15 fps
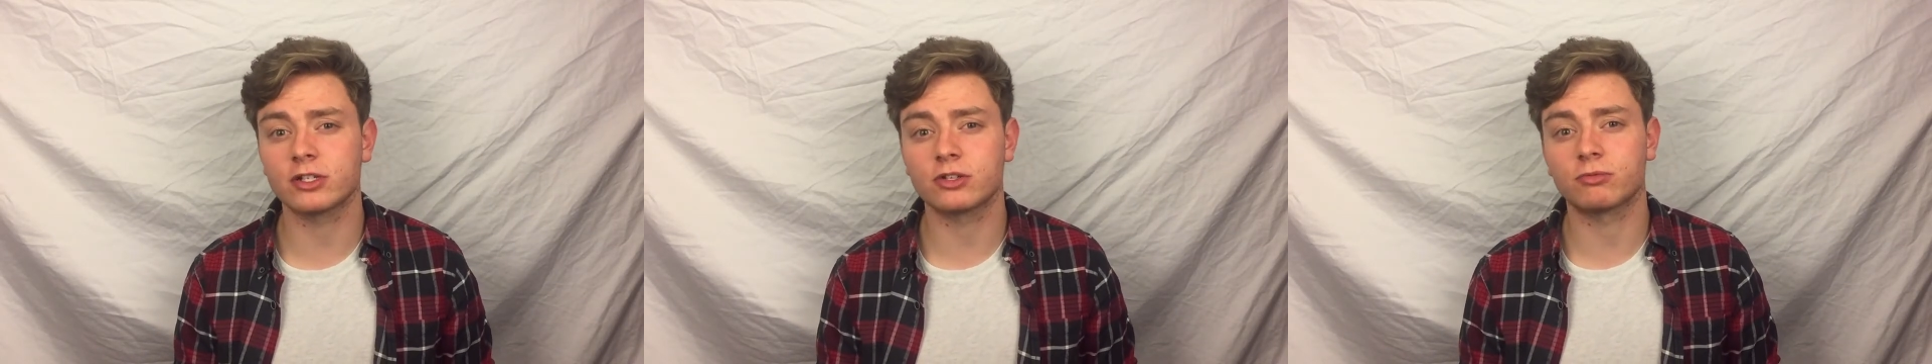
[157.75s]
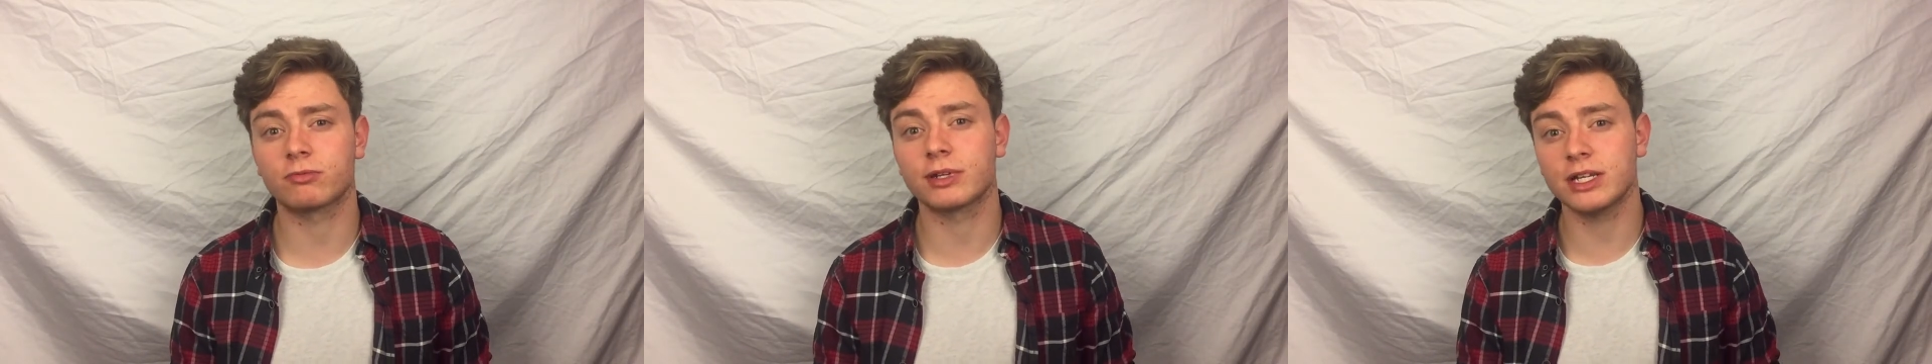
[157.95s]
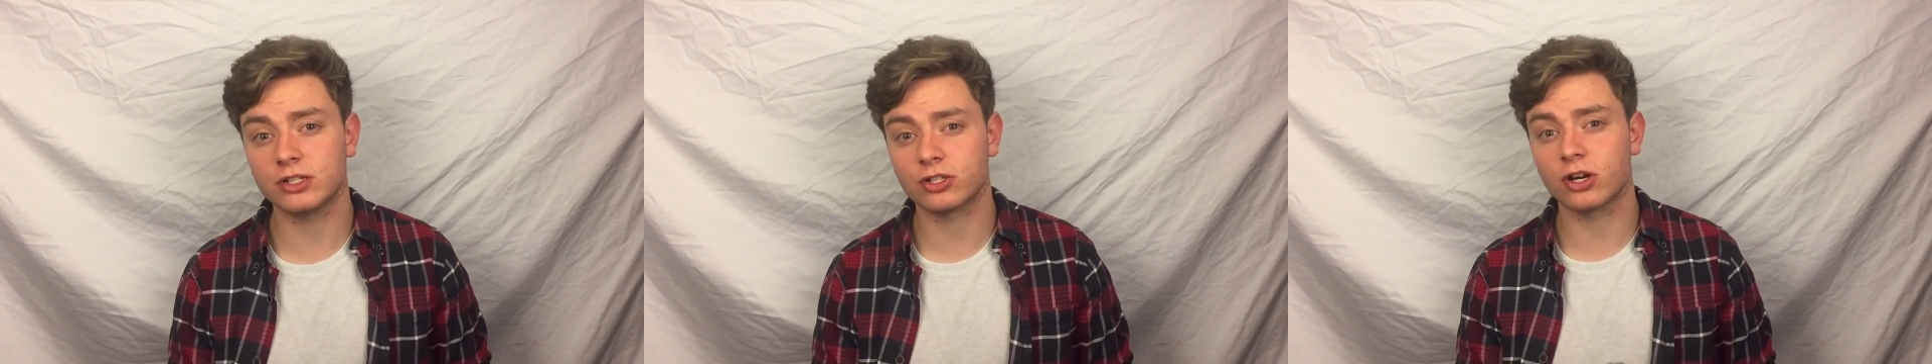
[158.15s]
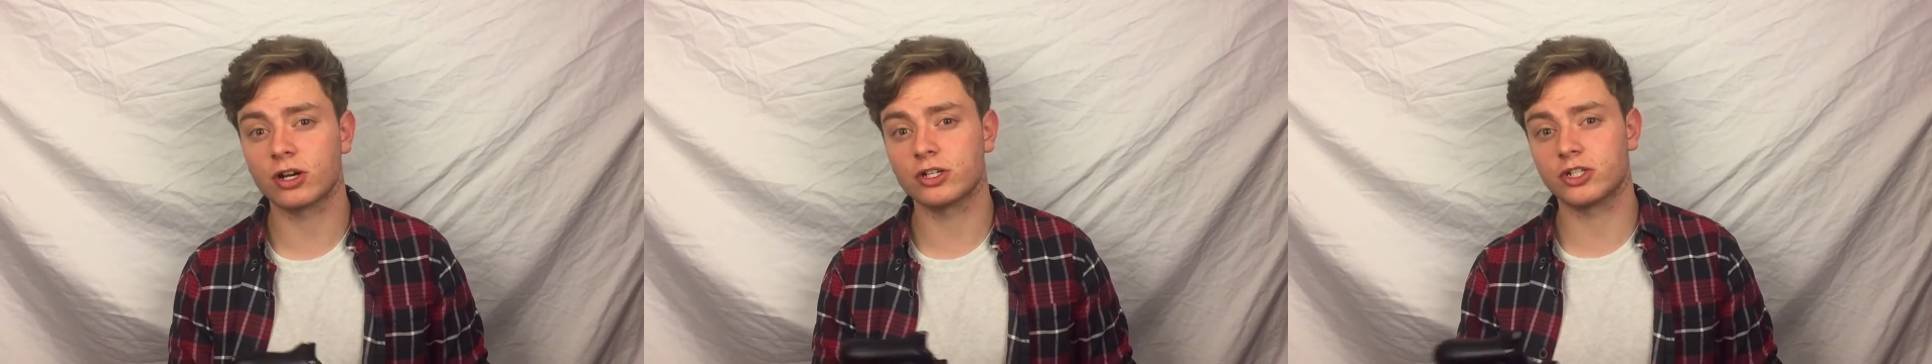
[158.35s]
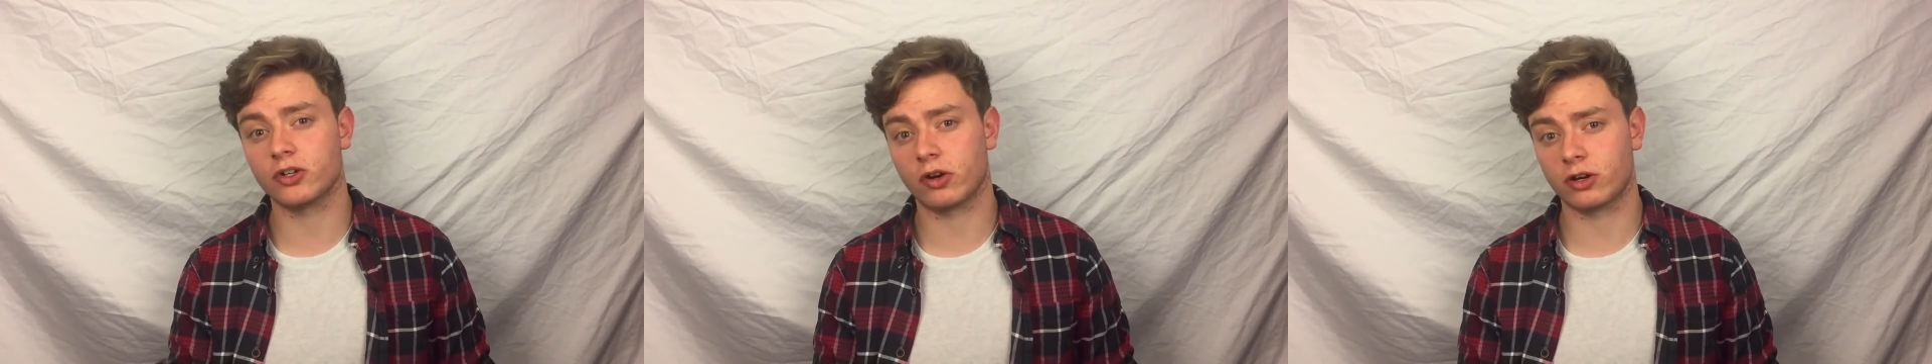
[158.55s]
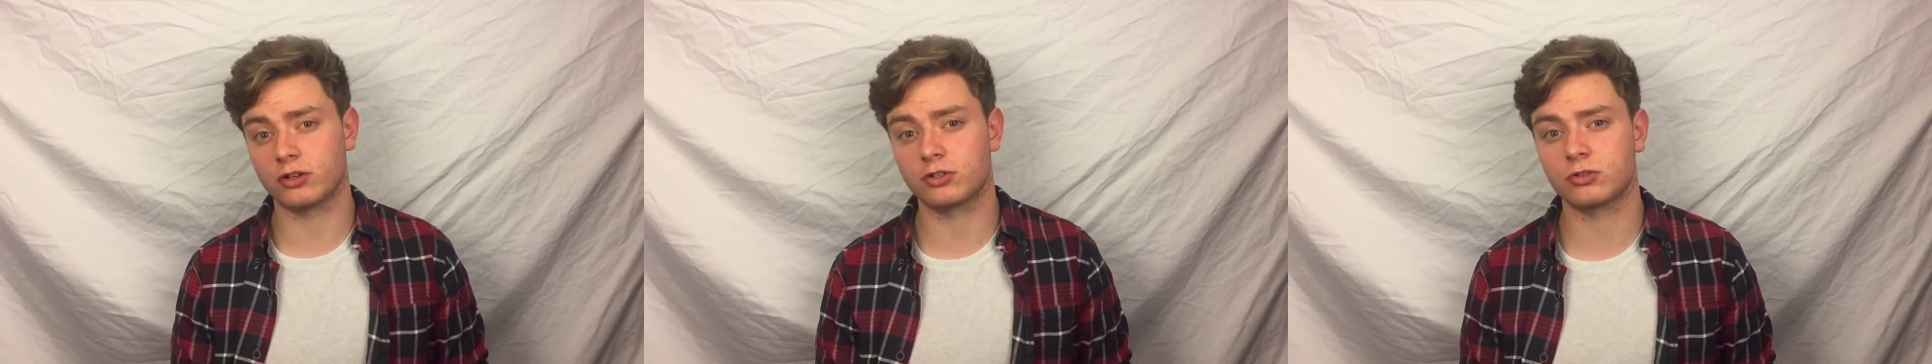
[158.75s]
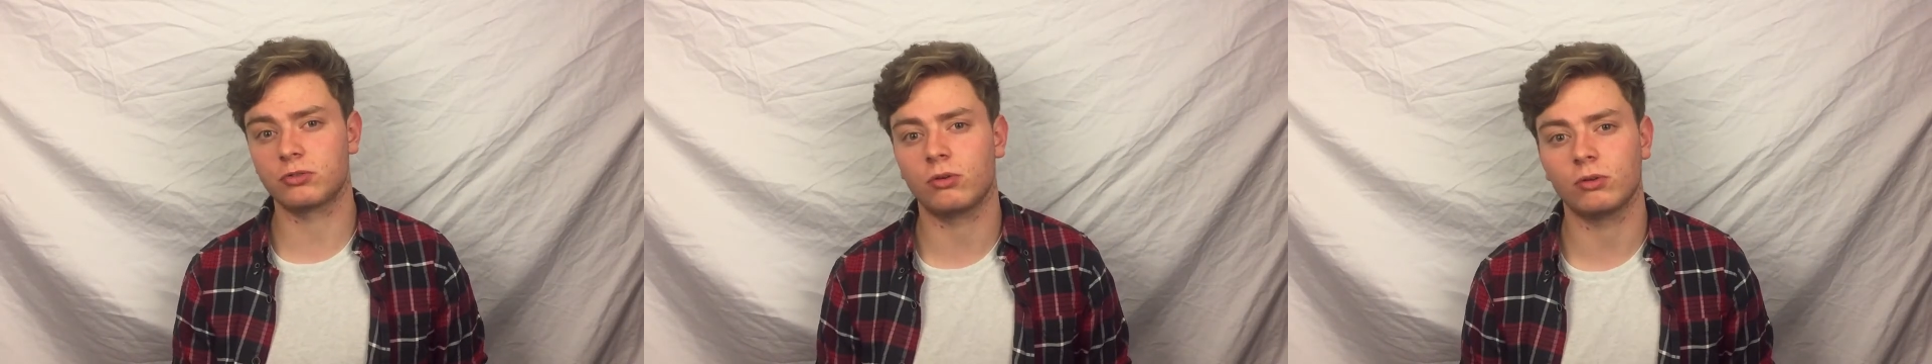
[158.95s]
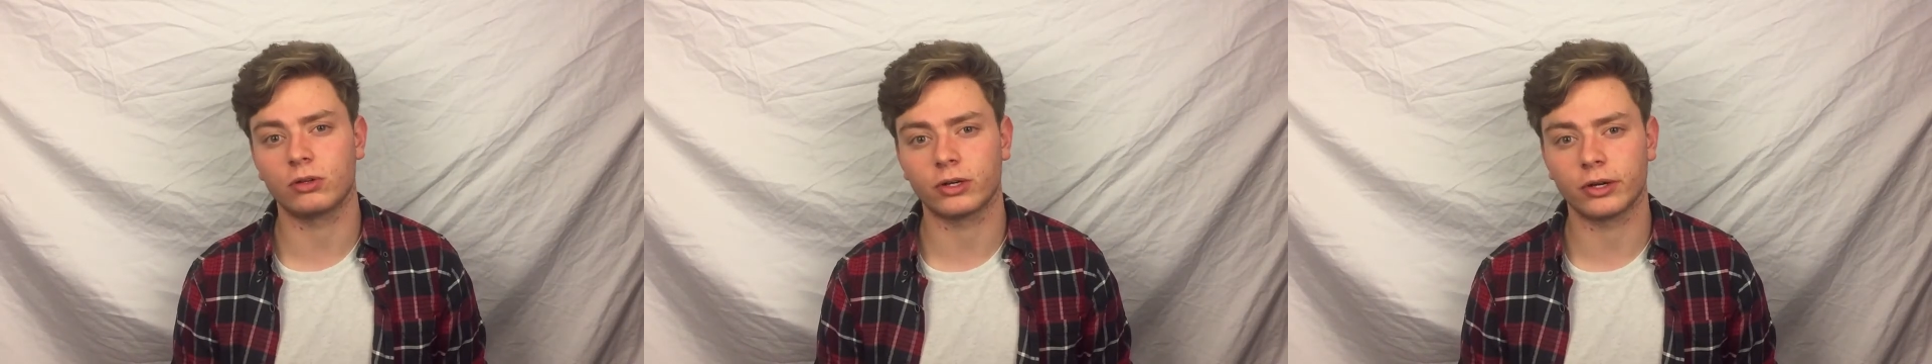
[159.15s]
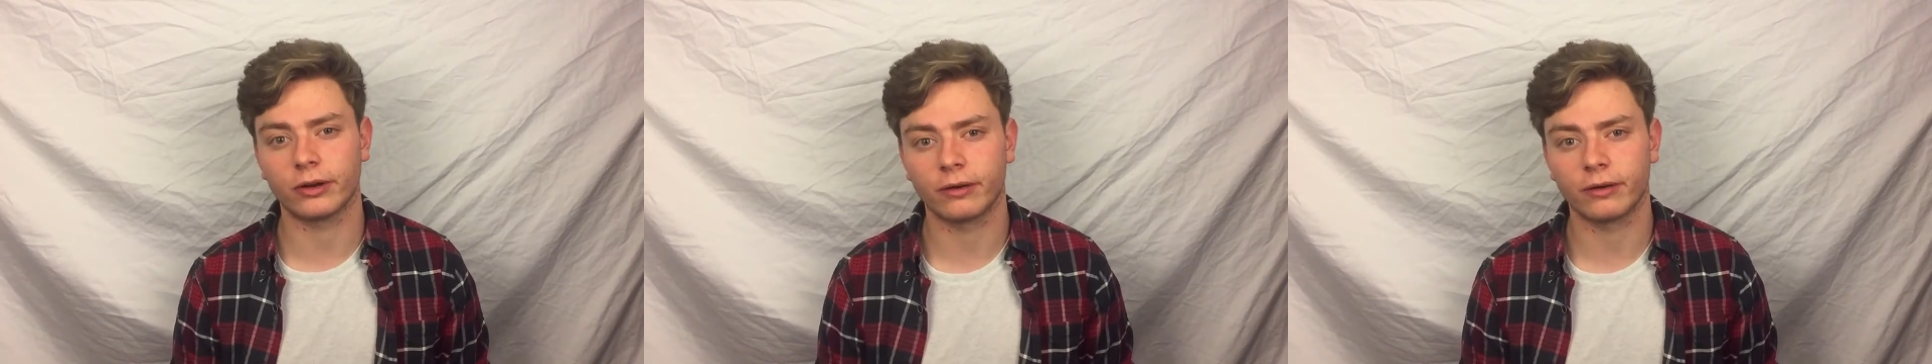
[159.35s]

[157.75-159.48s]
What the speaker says: to recharge your controller.